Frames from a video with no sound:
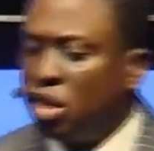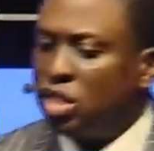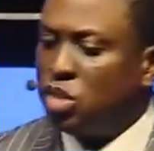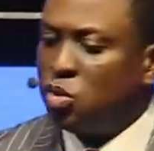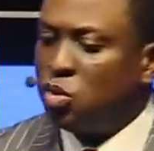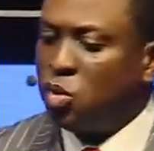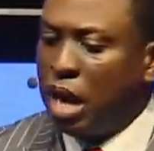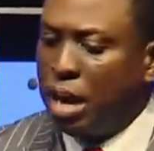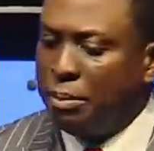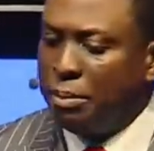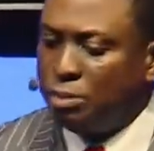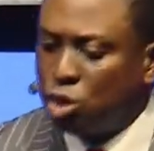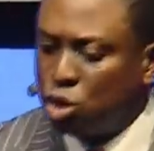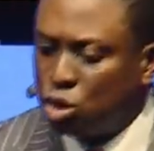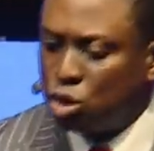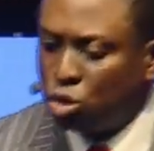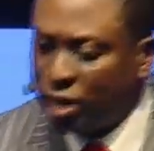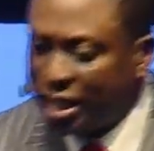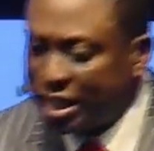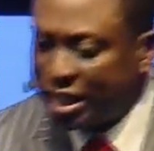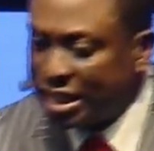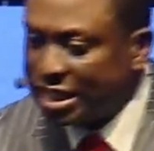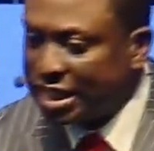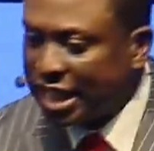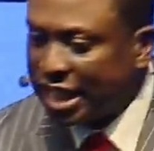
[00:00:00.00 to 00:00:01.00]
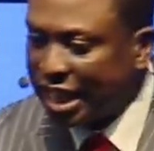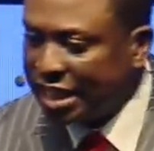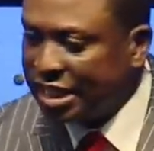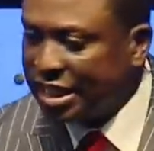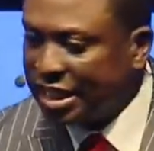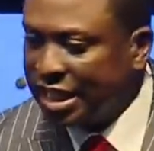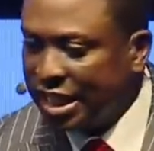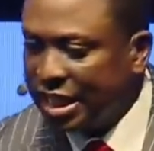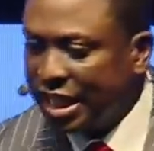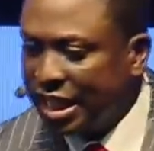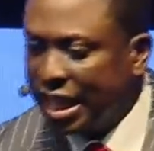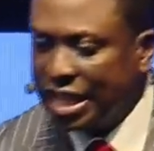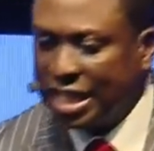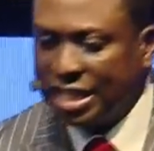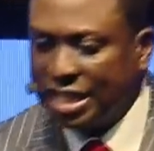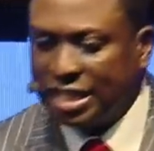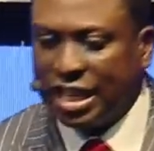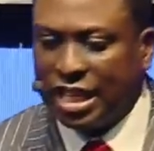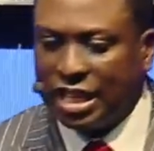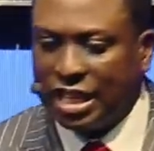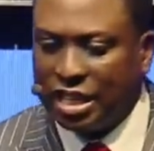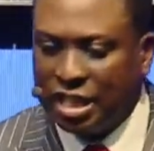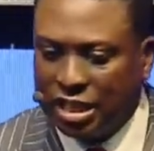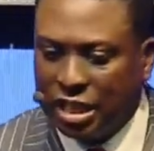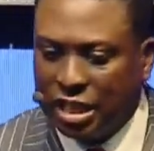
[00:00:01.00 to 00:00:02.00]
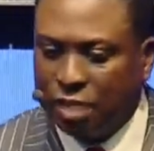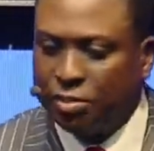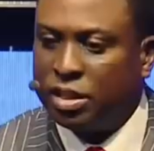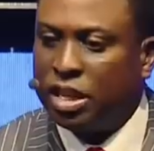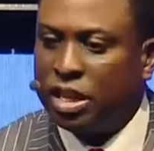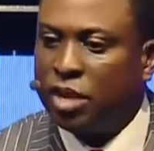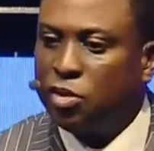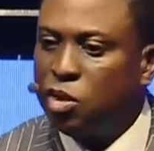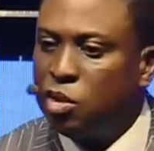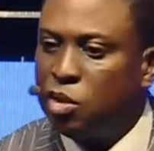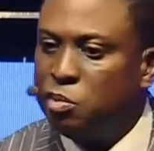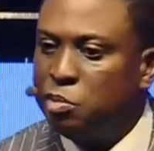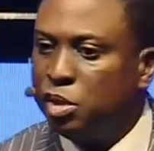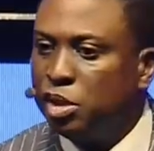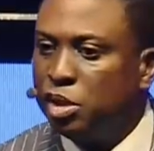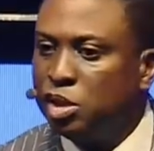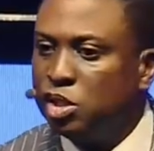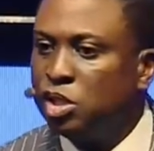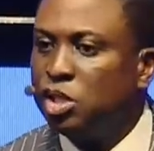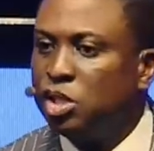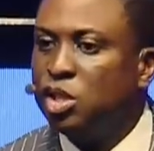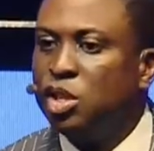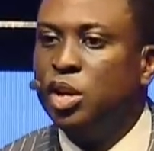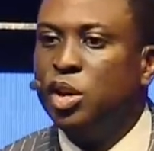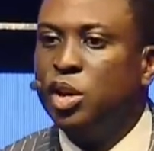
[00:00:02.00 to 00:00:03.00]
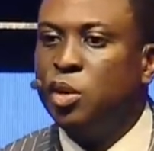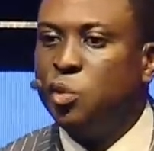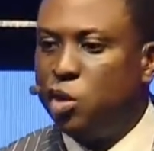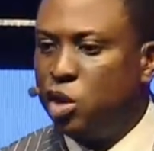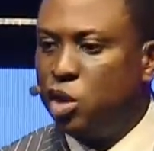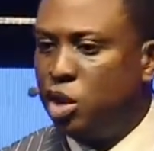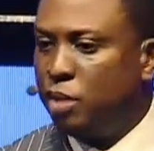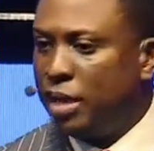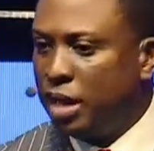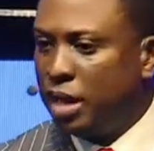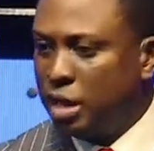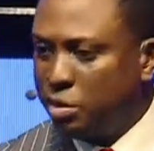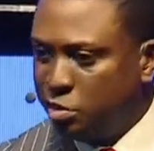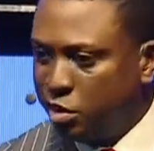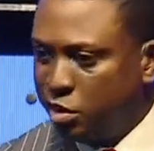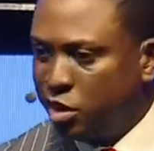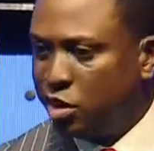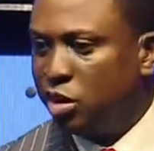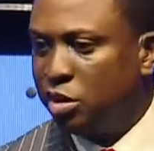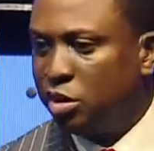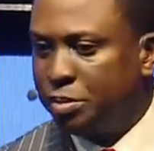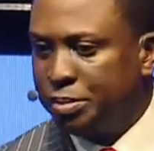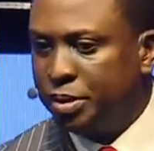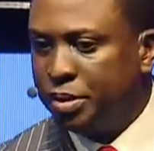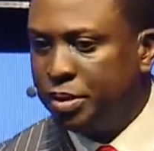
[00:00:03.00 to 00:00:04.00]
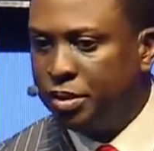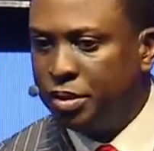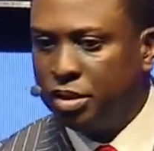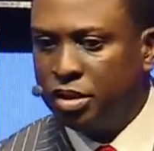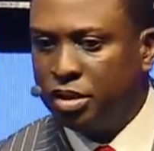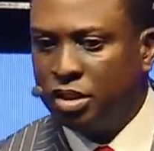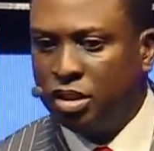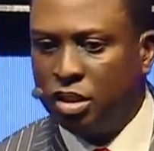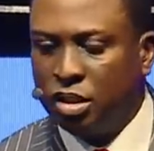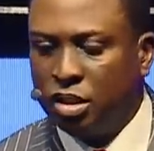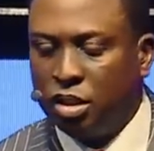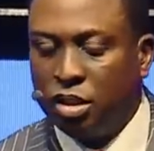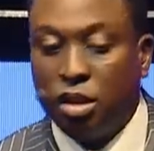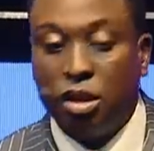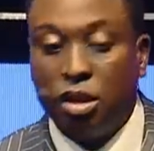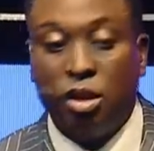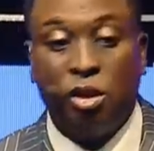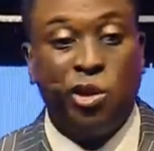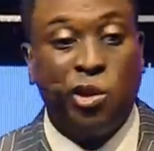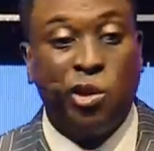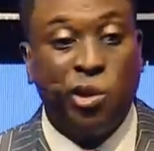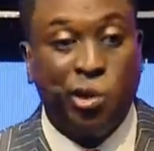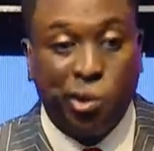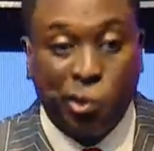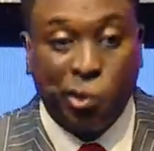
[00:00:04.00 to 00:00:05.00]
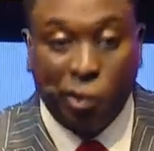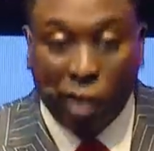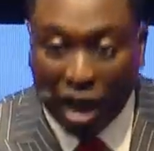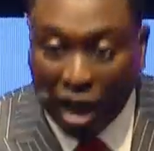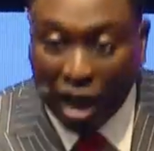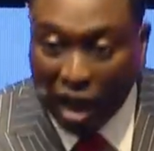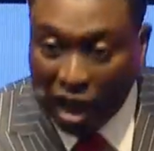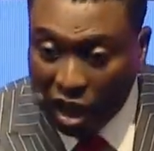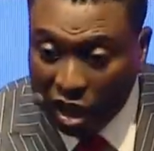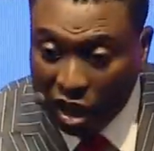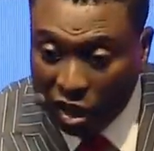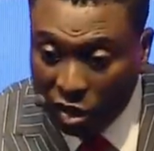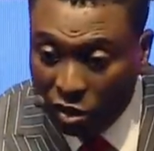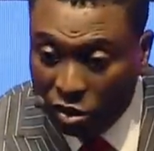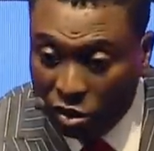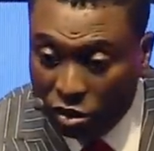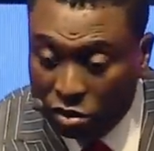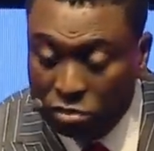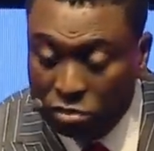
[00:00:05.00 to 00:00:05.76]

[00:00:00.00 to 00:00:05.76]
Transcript: it, I'm so excited and I start dating more than one month, we normally break up. Oh, wow.